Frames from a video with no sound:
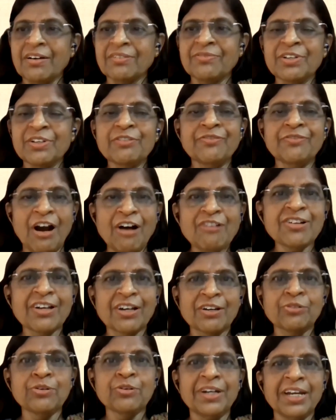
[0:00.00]
We found
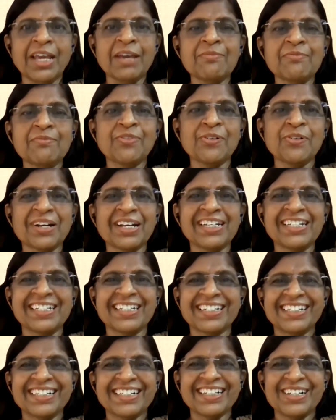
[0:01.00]
a good name for it.
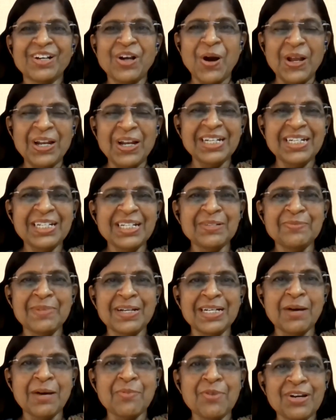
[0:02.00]
Call it as
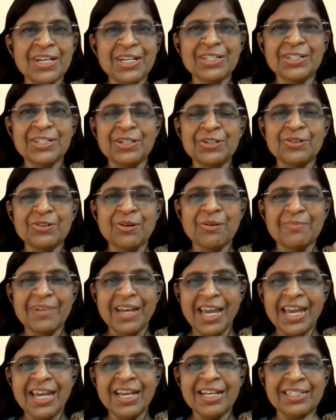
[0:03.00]
metabolic syndrome
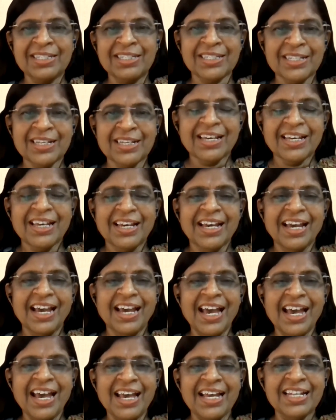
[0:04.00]
X,
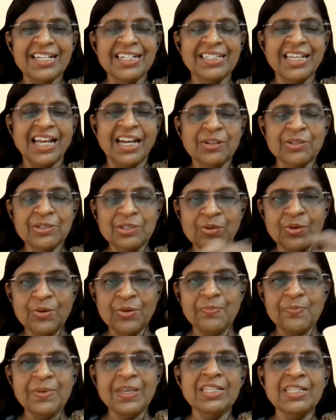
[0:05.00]
and that has
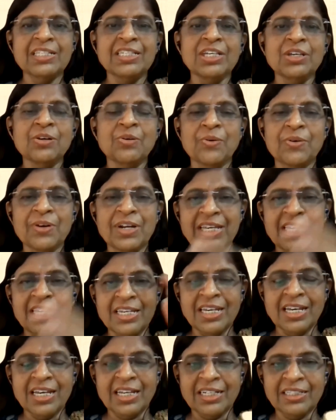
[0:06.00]
got
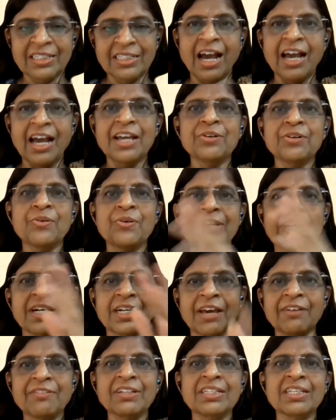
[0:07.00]
PCOD and thyroid
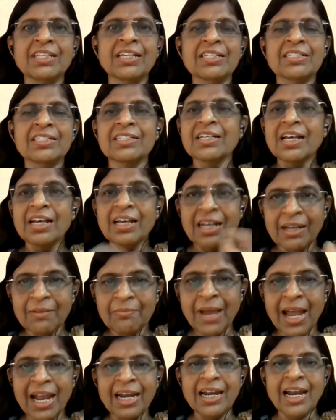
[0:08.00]
and everything is
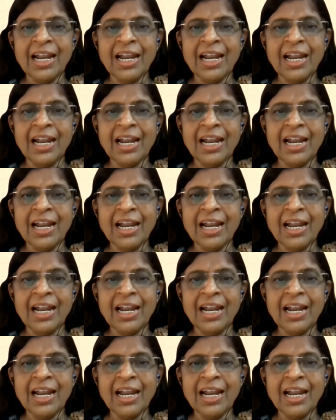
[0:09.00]
bad,